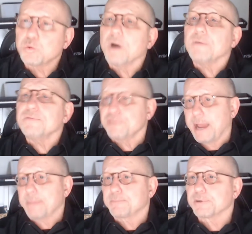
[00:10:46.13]
12th
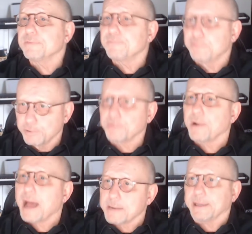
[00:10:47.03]
chapter of
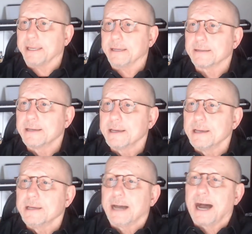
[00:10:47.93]
Deuteronomy.
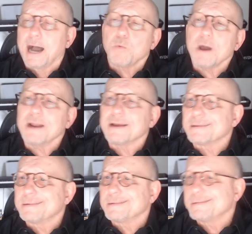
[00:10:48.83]
I want
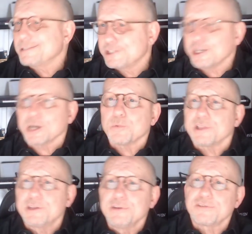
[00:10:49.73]
to share
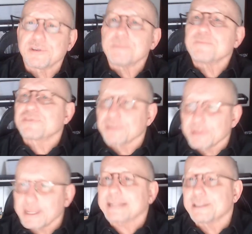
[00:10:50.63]
with you some
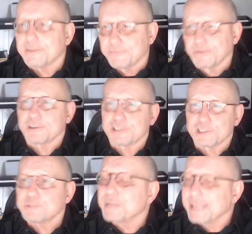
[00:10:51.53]
selected
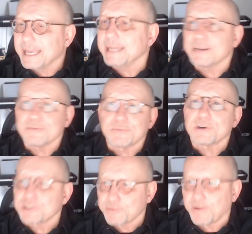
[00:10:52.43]
verses beginning in
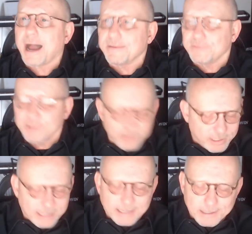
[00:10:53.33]
verse 5.
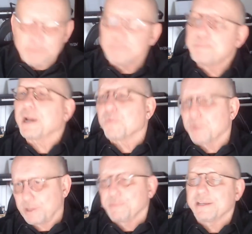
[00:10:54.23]
Just bear
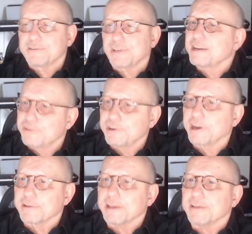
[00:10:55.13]
with me as I
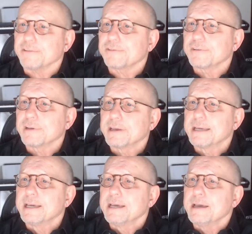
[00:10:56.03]
share this.
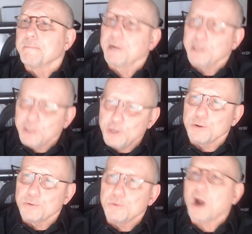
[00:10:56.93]
But
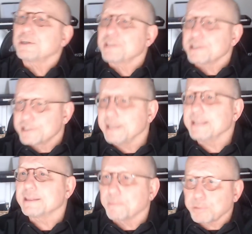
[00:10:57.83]
you are to
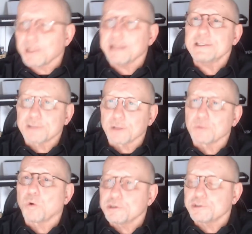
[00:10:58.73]
seek the place the
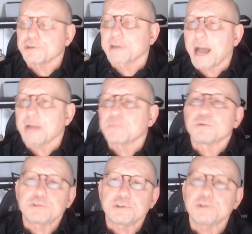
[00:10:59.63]
Lord your God
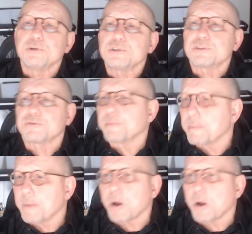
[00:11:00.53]
will choose from